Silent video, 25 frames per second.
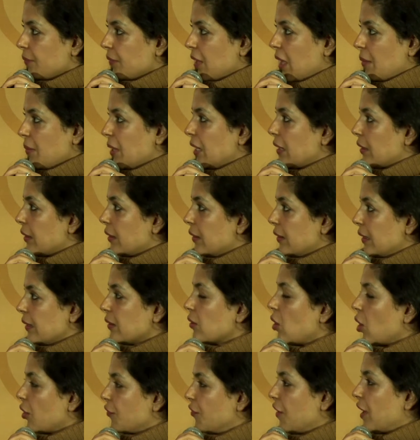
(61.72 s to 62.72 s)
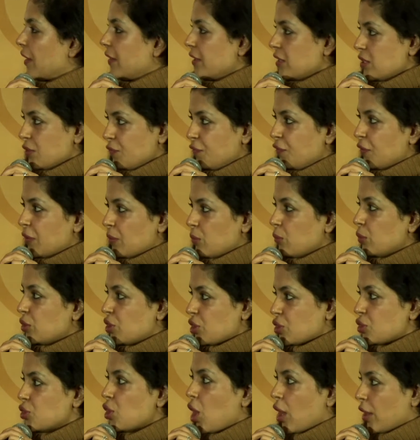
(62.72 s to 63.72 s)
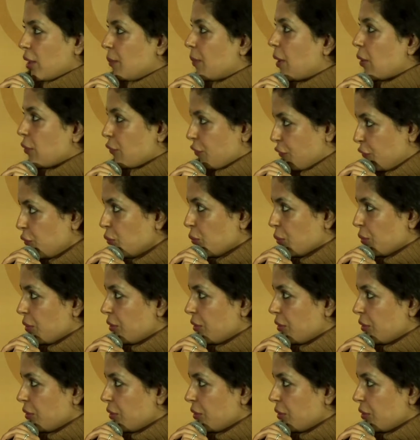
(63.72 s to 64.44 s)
I mean, Godfather is a film which is not about food.